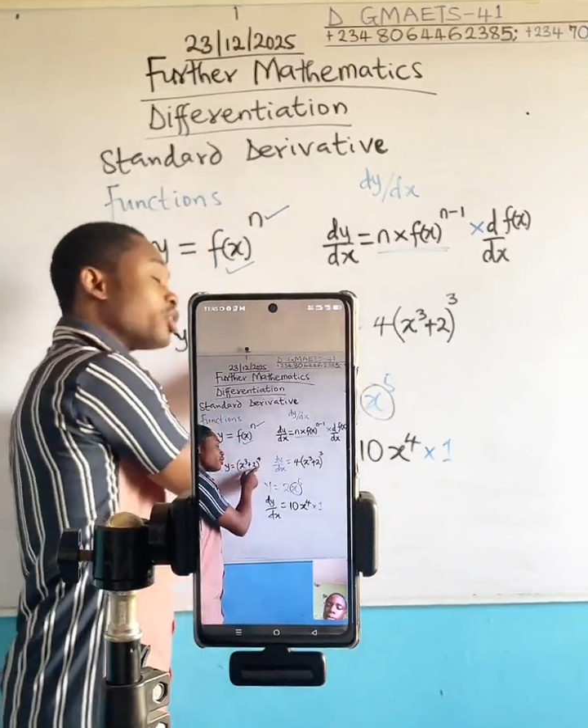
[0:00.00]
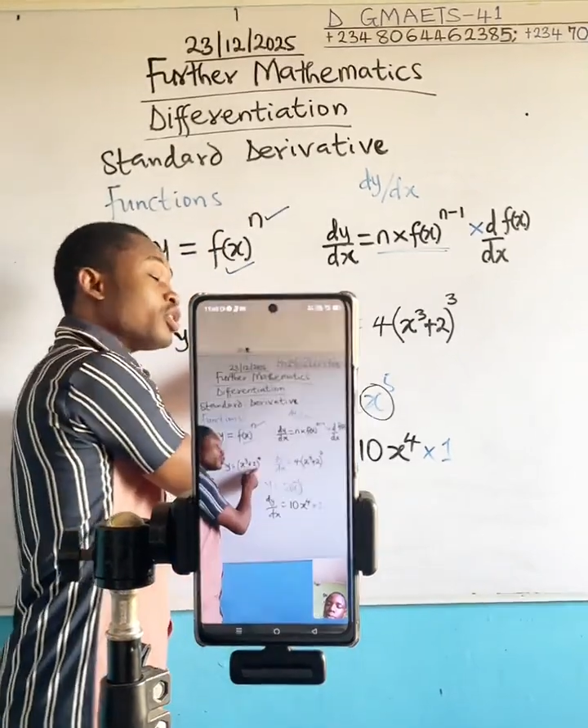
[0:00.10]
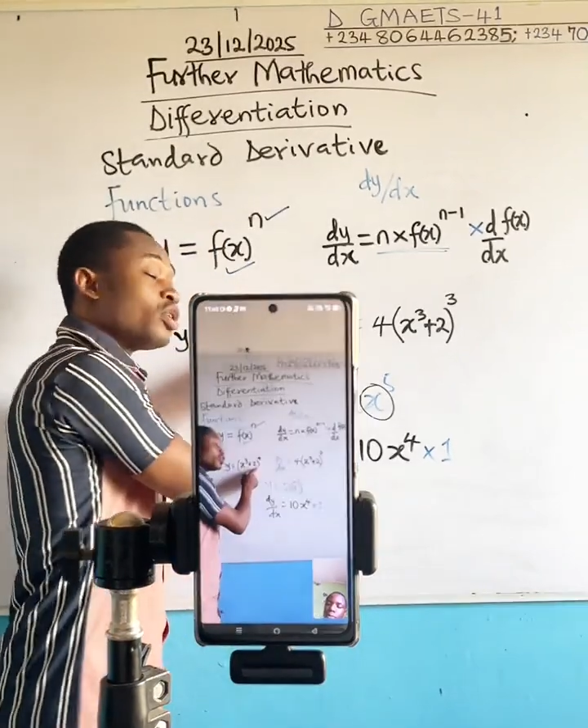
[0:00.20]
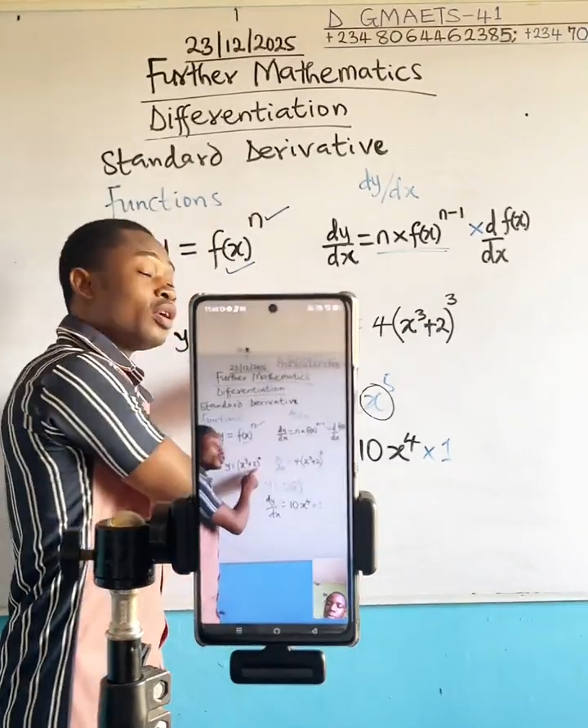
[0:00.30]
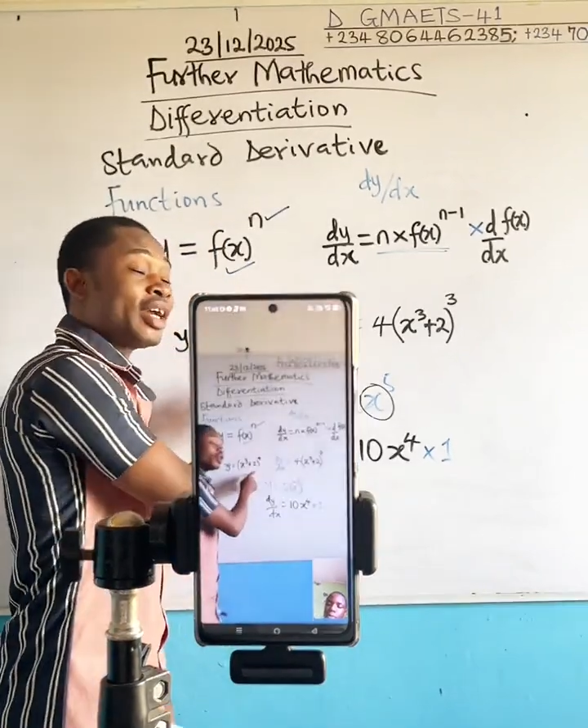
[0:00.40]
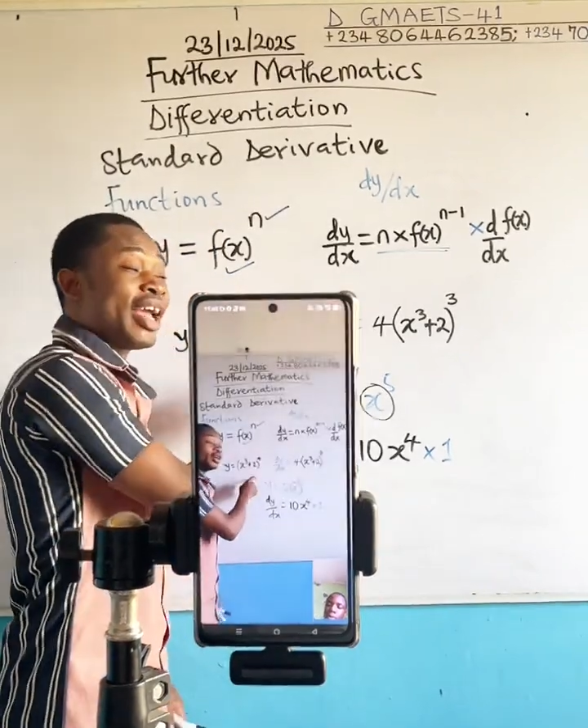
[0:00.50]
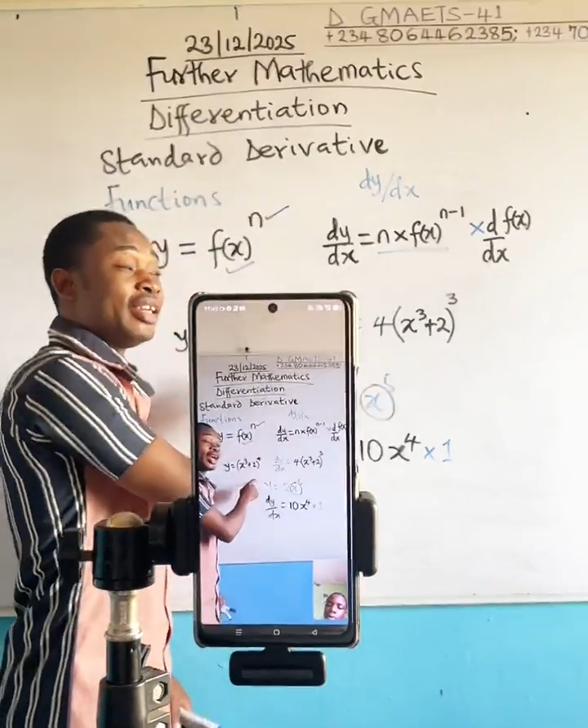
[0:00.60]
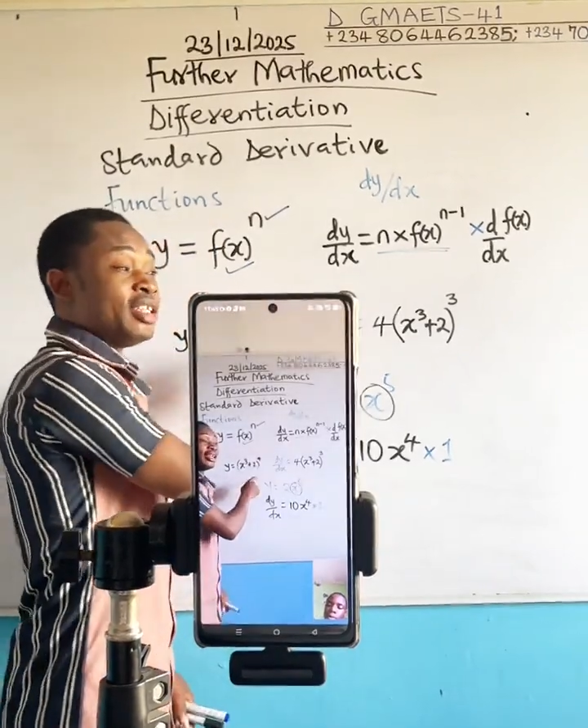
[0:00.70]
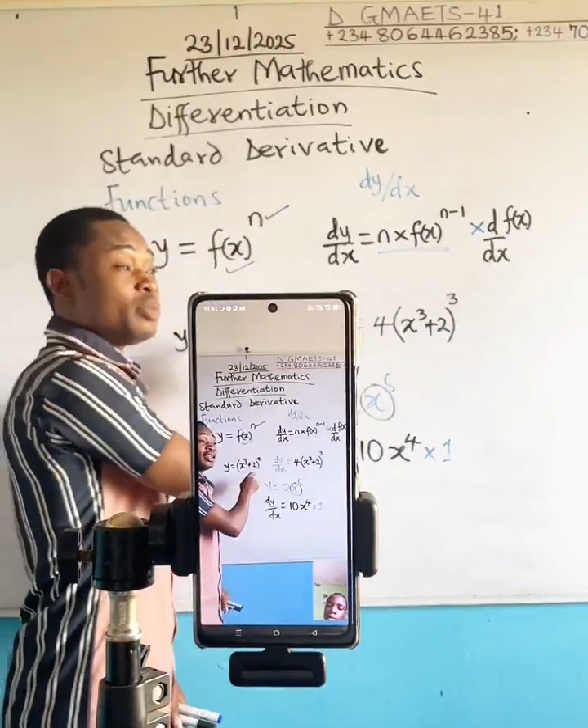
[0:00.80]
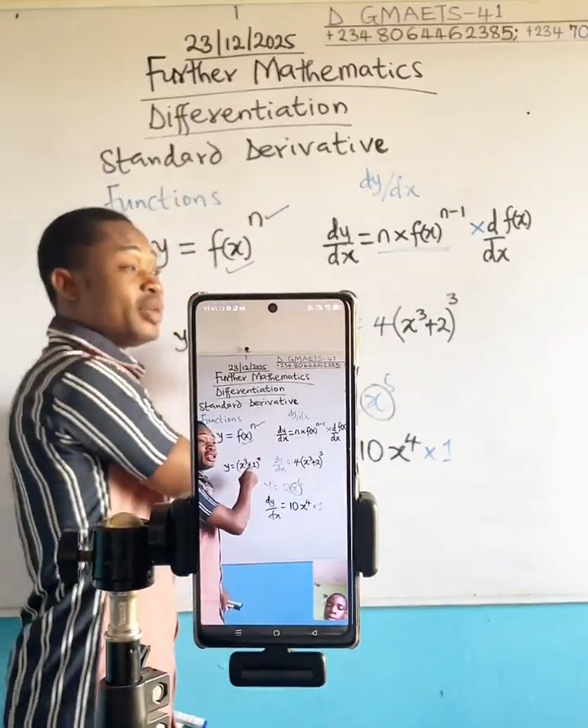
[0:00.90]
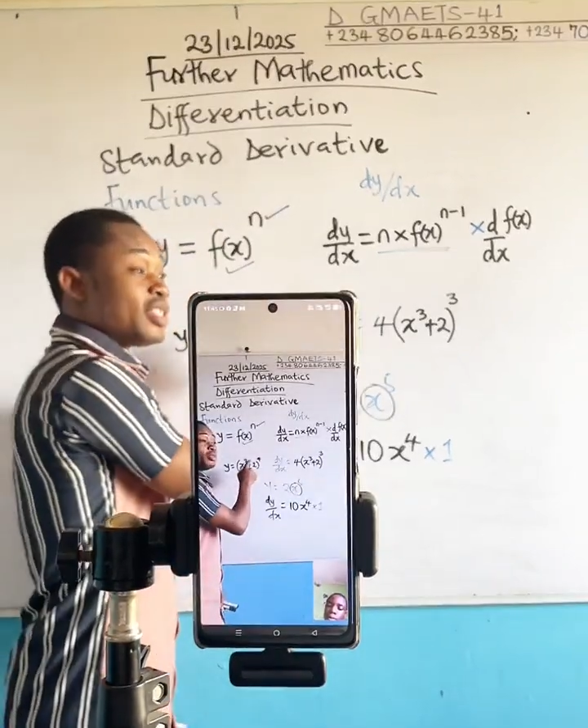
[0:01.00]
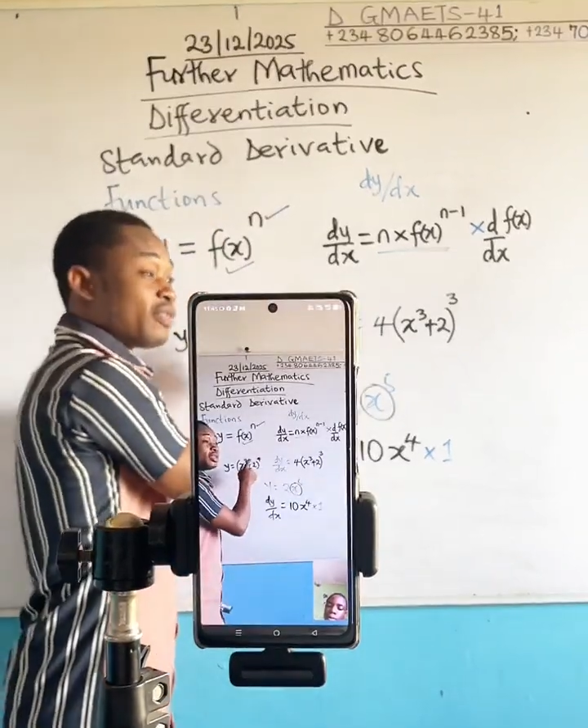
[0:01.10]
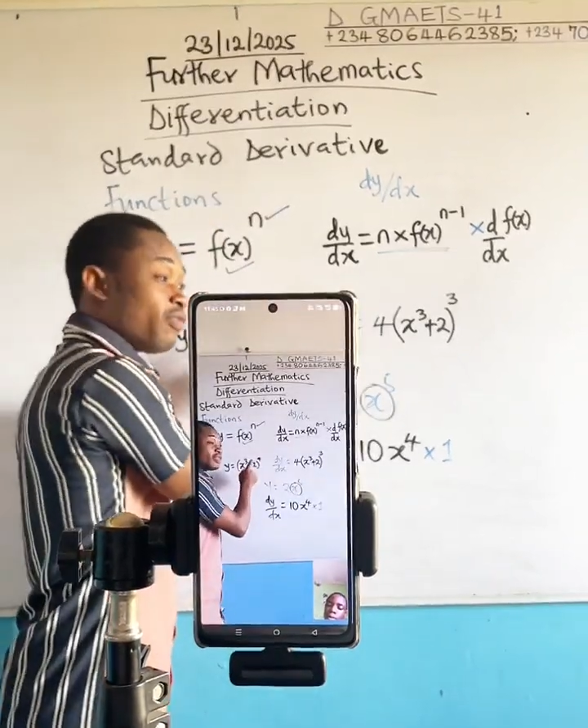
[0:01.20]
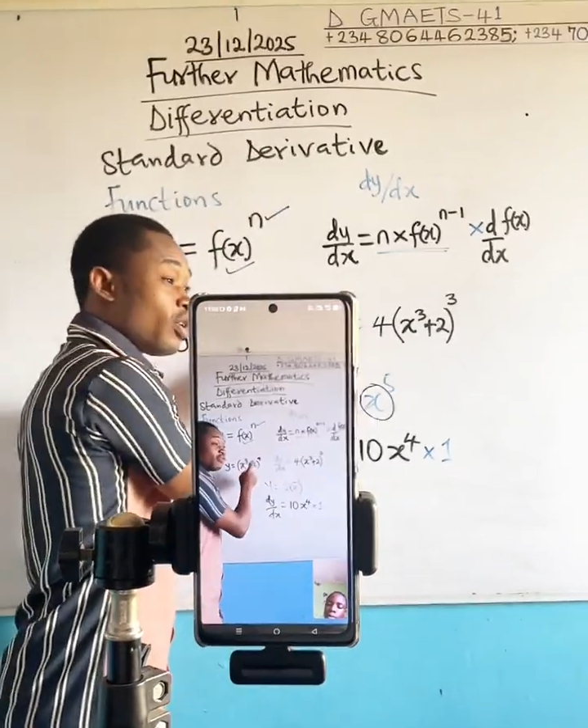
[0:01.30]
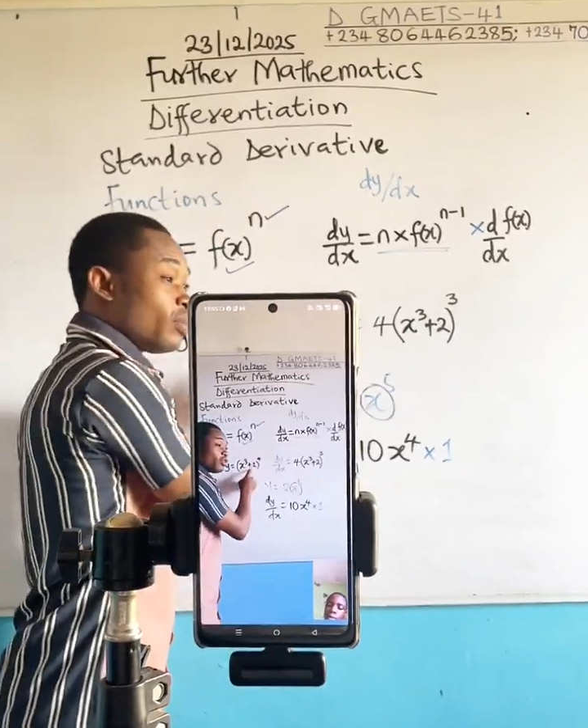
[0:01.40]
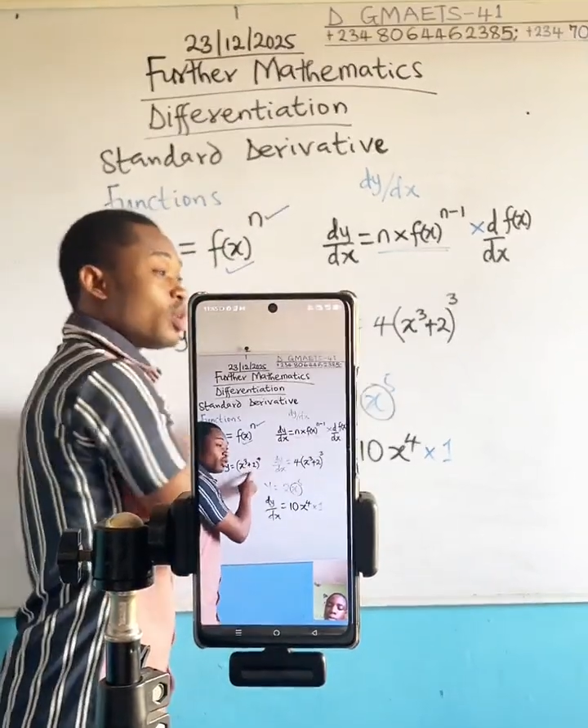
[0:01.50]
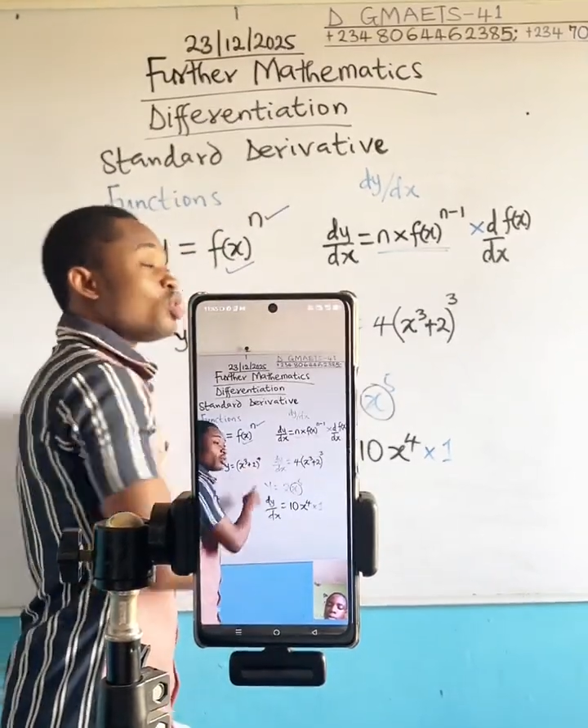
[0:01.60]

is no longer in its basic form,